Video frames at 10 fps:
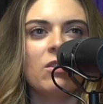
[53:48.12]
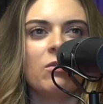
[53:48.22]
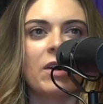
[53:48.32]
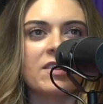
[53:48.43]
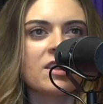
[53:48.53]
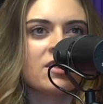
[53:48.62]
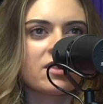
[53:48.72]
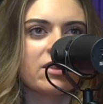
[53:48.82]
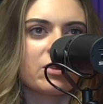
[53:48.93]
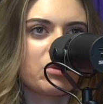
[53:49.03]

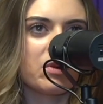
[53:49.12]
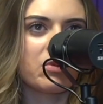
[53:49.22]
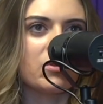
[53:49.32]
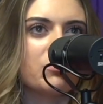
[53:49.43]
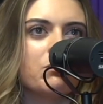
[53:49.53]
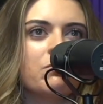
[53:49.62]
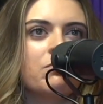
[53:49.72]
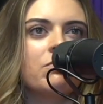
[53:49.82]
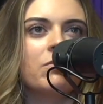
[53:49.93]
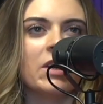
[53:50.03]
Residents, local people,
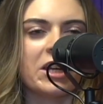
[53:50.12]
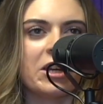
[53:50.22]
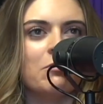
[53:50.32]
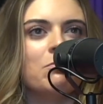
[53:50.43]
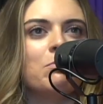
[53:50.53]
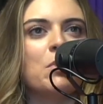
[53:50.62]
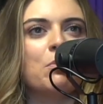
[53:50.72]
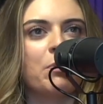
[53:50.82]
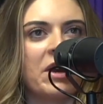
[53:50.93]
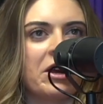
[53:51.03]
again,
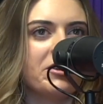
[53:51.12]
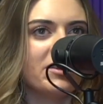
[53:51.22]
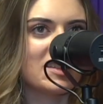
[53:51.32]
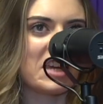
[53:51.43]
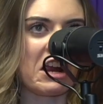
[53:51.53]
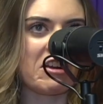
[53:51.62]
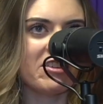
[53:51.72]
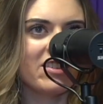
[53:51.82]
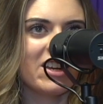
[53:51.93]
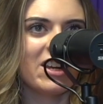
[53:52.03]
be prepared, not
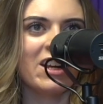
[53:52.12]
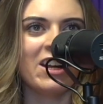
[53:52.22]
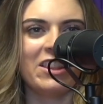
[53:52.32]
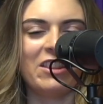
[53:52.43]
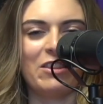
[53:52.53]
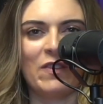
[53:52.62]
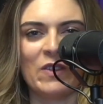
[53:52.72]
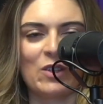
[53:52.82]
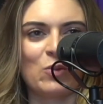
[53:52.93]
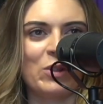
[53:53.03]
scared.
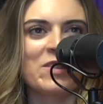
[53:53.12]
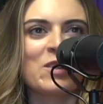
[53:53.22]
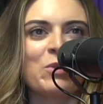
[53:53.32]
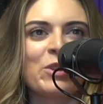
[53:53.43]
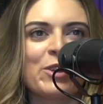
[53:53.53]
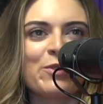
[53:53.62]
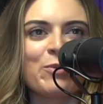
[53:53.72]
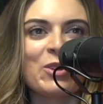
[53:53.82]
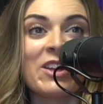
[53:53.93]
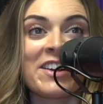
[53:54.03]
That's one lesson we learned
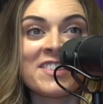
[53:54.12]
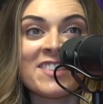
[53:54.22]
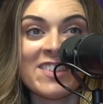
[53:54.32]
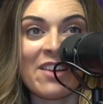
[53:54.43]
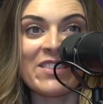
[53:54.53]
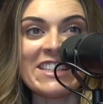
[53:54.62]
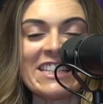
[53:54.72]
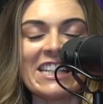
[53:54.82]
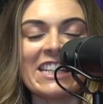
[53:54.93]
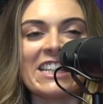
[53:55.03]
from
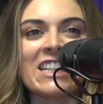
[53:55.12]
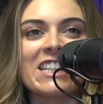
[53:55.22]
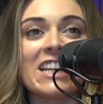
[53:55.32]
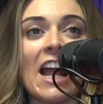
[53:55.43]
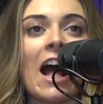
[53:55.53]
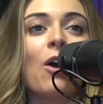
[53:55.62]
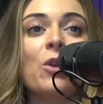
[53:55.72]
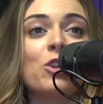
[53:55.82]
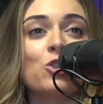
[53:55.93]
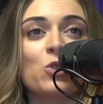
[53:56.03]
2017. Get
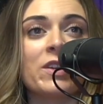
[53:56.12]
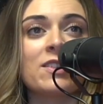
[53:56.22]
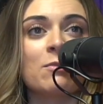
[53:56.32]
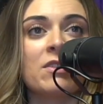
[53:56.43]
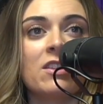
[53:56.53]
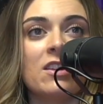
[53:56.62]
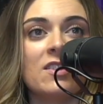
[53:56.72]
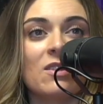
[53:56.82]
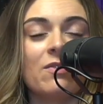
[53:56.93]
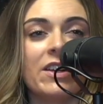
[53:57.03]
out and enjoy some of
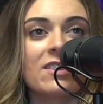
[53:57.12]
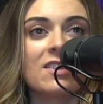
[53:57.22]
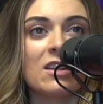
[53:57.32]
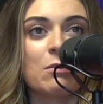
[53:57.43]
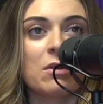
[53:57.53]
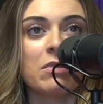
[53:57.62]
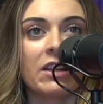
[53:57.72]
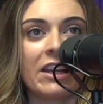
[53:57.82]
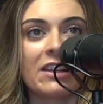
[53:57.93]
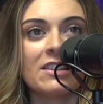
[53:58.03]
these events that have been
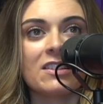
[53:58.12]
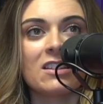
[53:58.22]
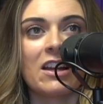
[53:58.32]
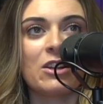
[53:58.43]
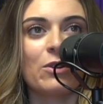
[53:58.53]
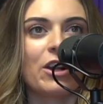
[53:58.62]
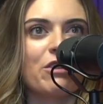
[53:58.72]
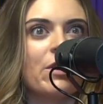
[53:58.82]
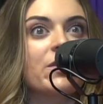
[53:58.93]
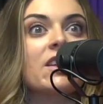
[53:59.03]
planned. I know a
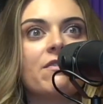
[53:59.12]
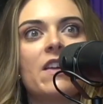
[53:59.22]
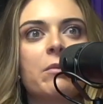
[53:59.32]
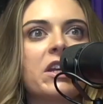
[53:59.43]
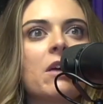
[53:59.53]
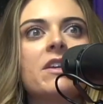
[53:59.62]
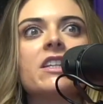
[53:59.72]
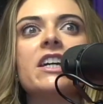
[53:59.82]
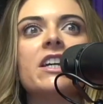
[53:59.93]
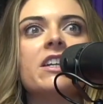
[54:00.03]
lot of folks have family
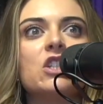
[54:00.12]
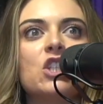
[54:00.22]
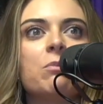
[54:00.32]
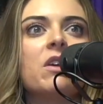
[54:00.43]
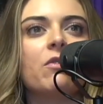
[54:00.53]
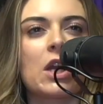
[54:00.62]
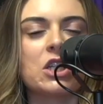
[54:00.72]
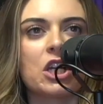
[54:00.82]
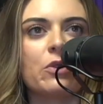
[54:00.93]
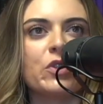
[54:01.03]
coming in. Don't be
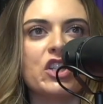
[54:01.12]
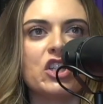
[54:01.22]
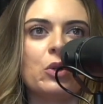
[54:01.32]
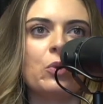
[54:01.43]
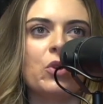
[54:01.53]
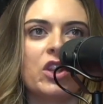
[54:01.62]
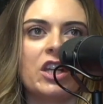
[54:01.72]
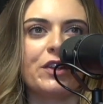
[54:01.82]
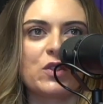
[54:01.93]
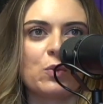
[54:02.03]
afraid to go and do
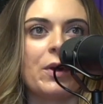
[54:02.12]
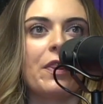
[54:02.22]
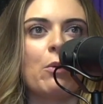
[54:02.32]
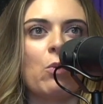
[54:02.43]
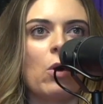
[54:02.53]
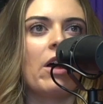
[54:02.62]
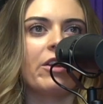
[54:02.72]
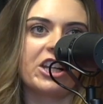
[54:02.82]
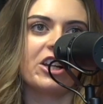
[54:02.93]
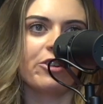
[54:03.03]
things with them
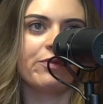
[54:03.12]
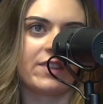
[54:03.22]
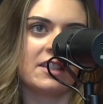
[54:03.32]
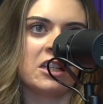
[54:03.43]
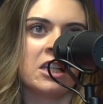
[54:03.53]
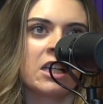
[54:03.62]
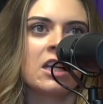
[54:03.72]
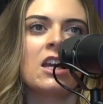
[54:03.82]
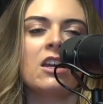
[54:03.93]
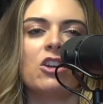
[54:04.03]
they're here visiting.
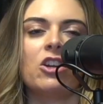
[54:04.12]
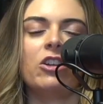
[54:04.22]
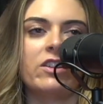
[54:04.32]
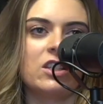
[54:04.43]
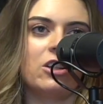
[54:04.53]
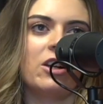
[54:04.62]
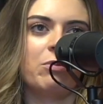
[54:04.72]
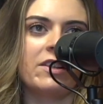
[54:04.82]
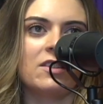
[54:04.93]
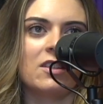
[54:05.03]
Lots of
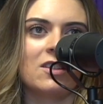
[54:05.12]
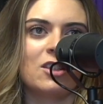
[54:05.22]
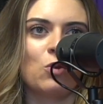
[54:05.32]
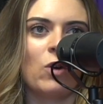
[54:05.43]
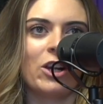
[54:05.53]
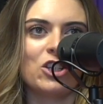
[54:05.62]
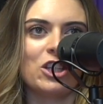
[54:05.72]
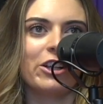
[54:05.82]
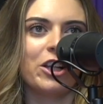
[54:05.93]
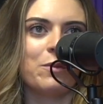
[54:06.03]
great places to watch
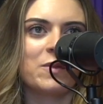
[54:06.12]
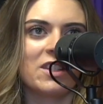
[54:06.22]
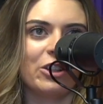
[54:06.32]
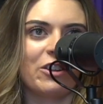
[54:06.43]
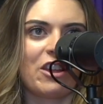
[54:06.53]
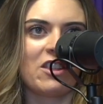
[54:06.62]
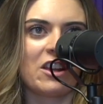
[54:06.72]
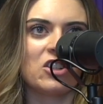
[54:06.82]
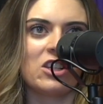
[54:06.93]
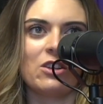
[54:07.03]
the eclipse and learn a
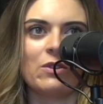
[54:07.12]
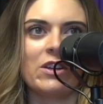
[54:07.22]
thing or two.